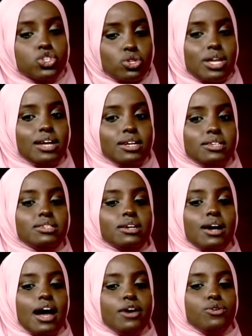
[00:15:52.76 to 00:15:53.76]
so that is
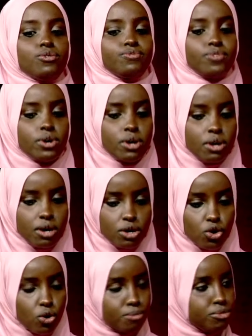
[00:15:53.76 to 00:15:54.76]
the kind of
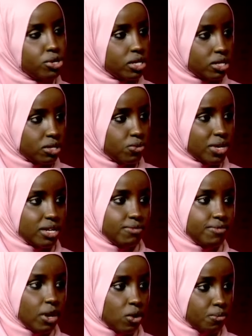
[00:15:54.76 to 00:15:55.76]
community we're
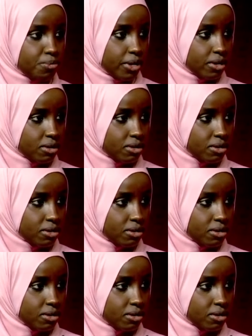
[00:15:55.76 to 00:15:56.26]
developing